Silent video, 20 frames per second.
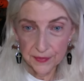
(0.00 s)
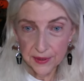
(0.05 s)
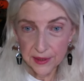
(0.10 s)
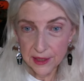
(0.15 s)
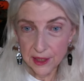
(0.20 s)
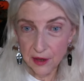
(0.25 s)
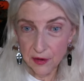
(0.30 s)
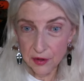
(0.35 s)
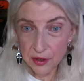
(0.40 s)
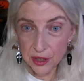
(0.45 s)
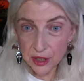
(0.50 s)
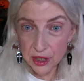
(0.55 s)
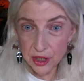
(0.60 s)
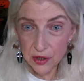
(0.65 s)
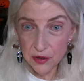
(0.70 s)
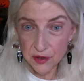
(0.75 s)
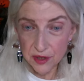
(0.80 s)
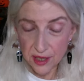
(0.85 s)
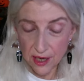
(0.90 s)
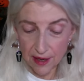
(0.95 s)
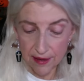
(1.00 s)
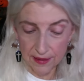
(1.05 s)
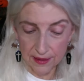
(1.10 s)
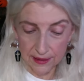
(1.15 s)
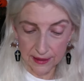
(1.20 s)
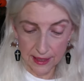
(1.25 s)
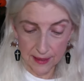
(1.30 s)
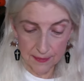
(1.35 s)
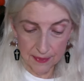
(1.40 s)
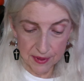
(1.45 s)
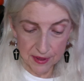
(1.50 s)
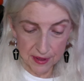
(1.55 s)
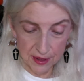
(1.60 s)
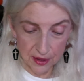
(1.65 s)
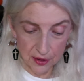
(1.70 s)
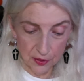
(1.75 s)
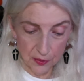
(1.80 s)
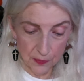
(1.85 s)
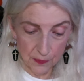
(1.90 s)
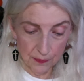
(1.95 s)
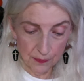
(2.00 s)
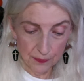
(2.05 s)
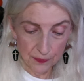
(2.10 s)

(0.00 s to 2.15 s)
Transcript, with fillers: you know you can use it on the lips too